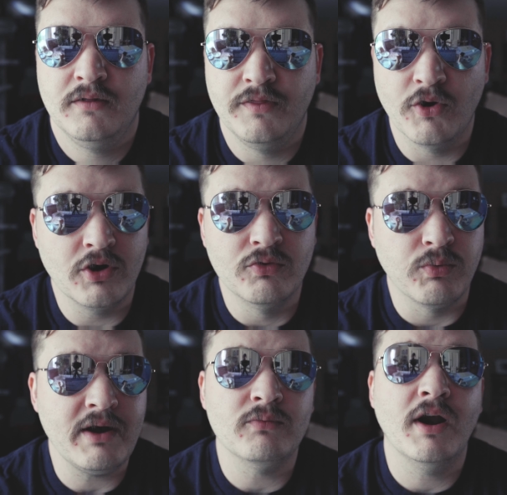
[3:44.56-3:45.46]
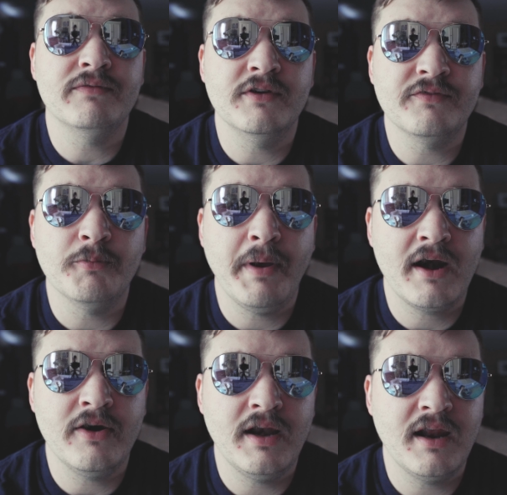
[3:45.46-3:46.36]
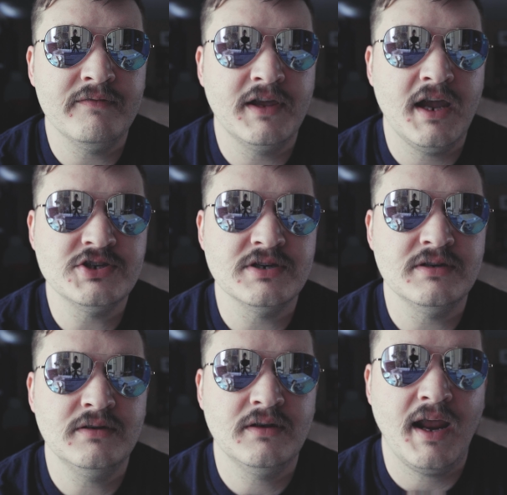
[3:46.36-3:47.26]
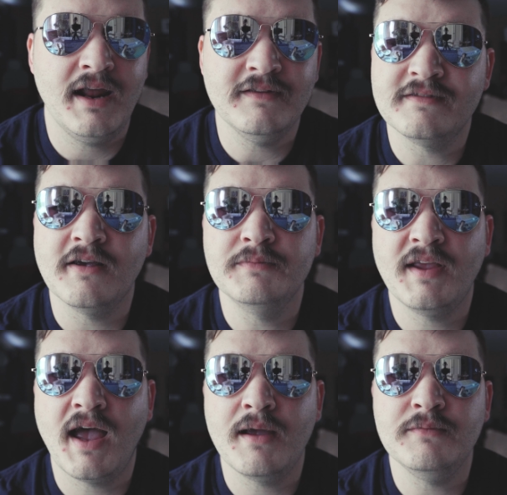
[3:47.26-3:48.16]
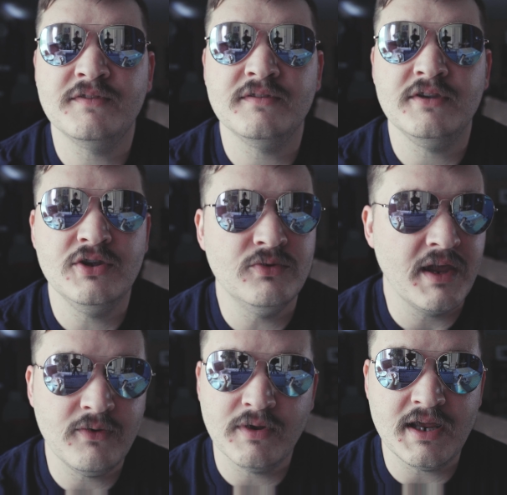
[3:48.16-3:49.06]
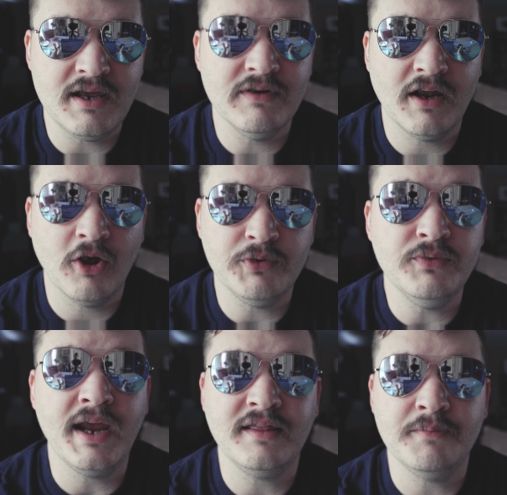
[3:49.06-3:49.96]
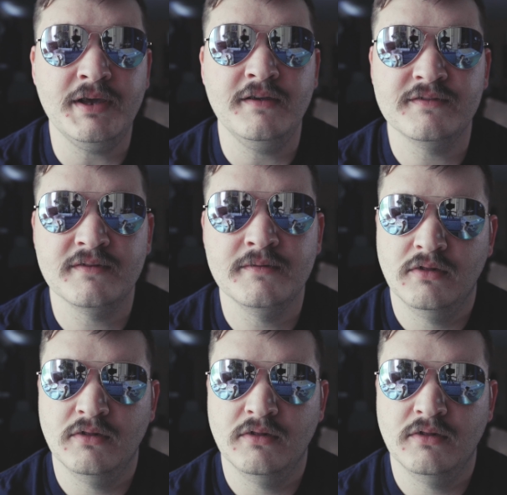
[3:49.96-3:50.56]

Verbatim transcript: They're a great reference for pattern identification, and sometimes you, they can even help you date the piece.